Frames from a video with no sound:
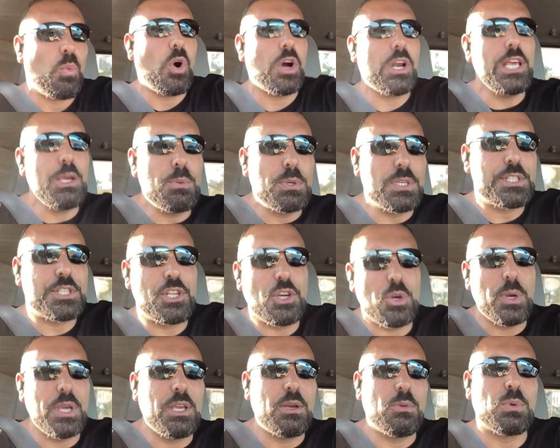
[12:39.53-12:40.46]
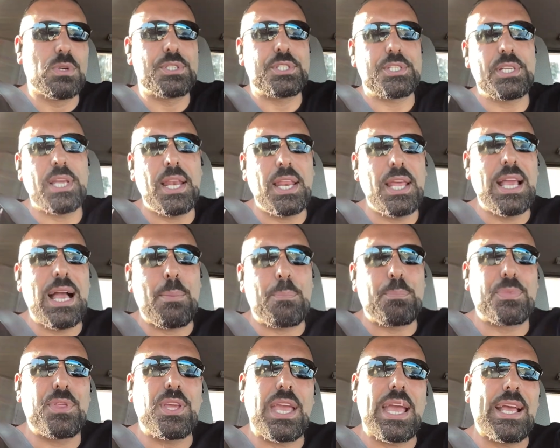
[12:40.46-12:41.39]
he was doing was setting up
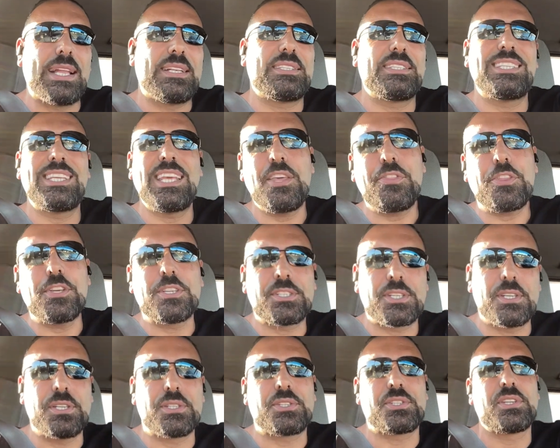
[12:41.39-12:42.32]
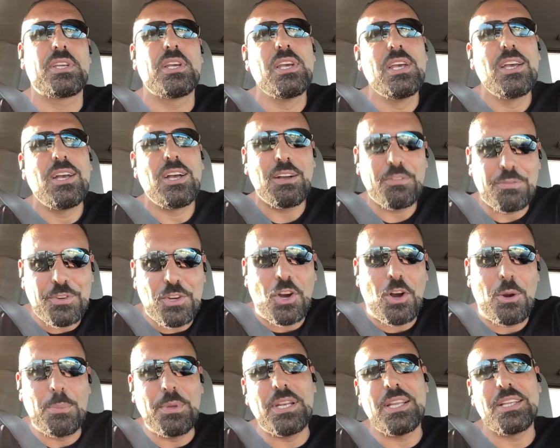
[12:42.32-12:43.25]
the antithesis of
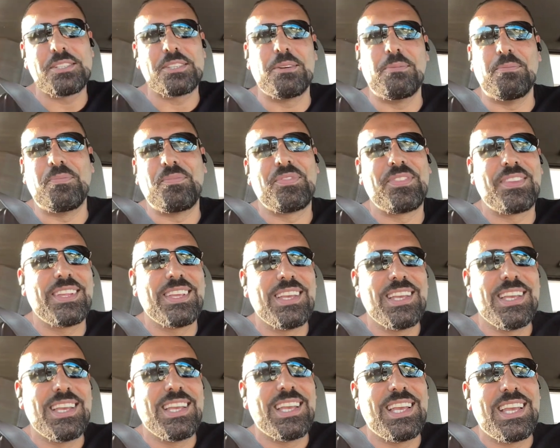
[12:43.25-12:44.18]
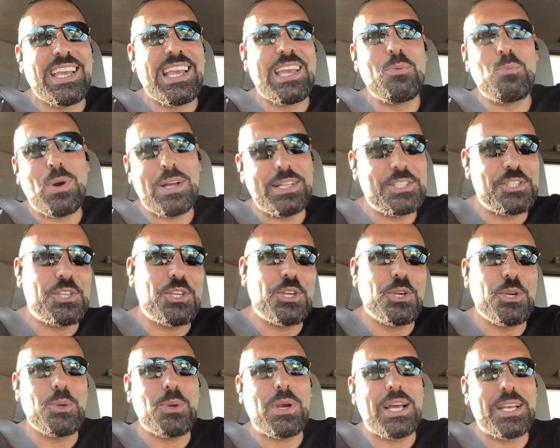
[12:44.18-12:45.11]
communism. And once
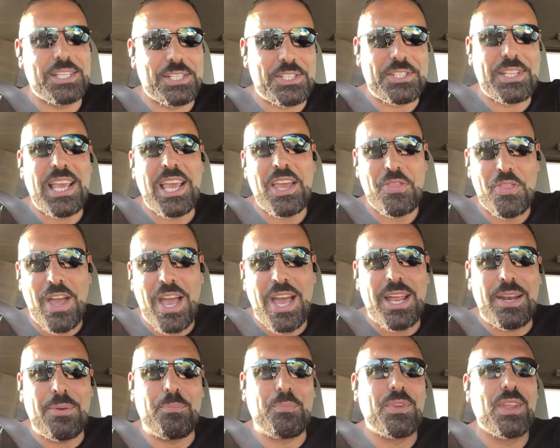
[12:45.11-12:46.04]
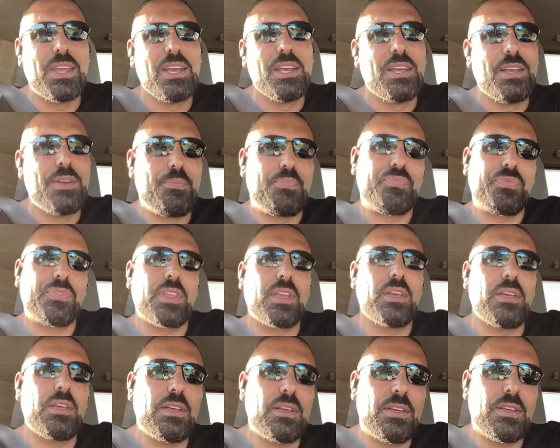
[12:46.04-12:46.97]
you understand that,
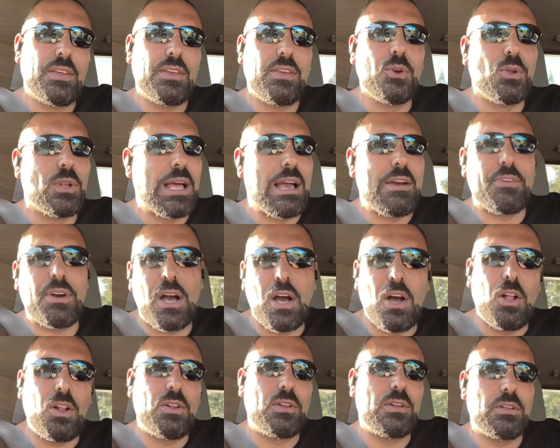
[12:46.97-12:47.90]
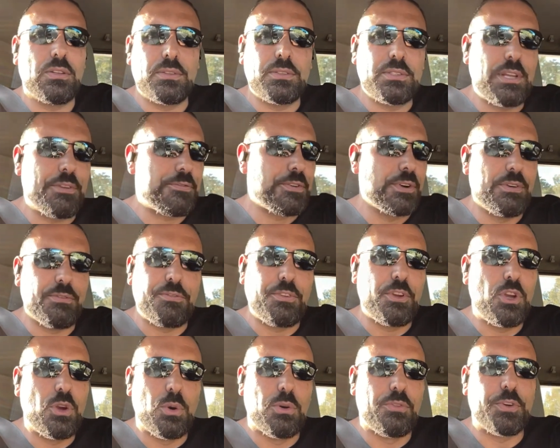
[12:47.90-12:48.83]
you'll have a whole different
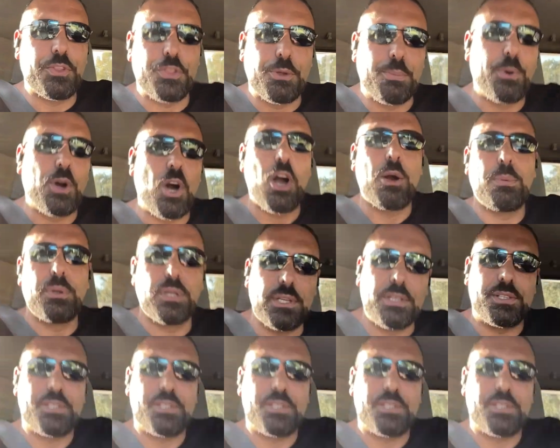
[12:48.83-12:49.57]
view of what the Bible is,